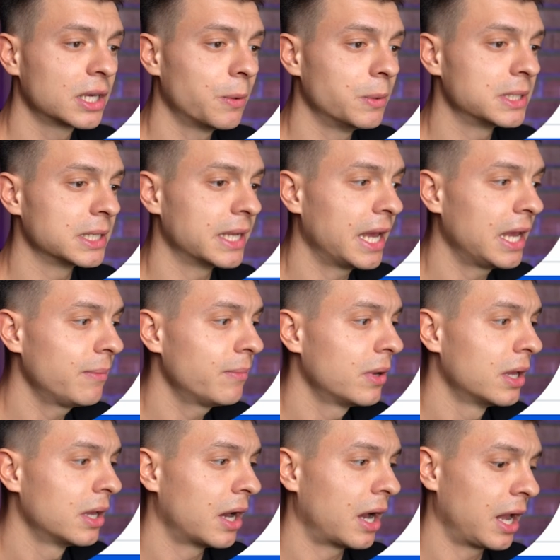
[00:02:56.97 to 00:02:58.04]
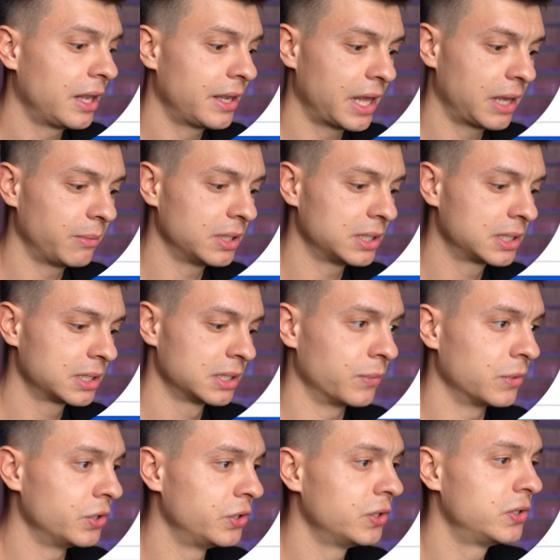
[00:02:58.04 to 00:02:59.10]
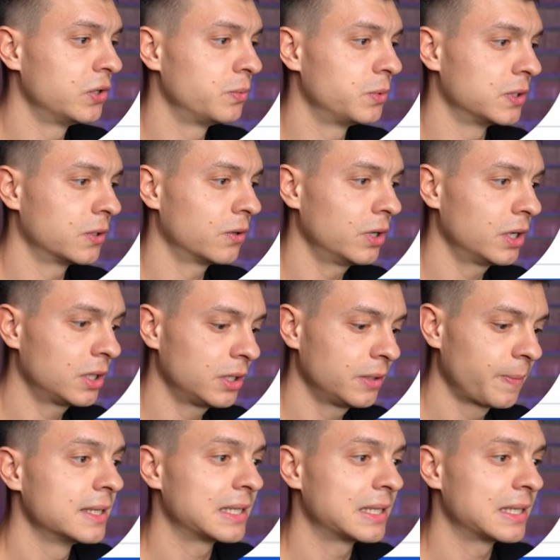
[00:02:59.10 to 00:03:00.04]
give it a name. I'll name it YouTube tutorial.